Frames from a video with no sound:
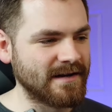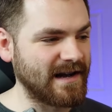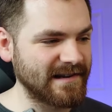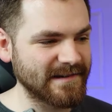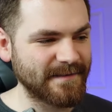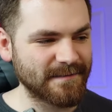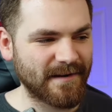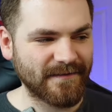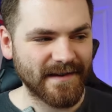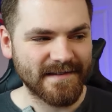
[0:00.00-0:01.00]
And let's jump into
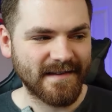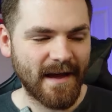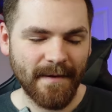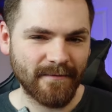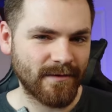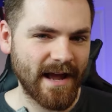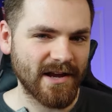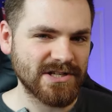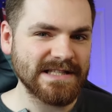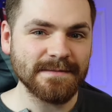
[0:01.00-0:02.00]
my first time ever
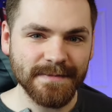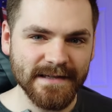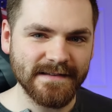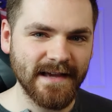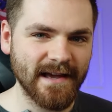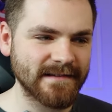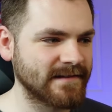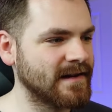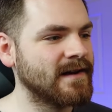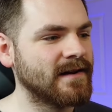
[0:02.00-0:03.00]
reaction to
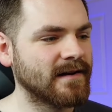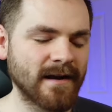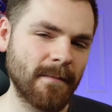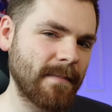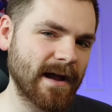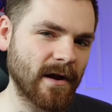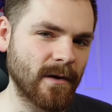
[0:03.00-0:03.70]
BTS, Come Back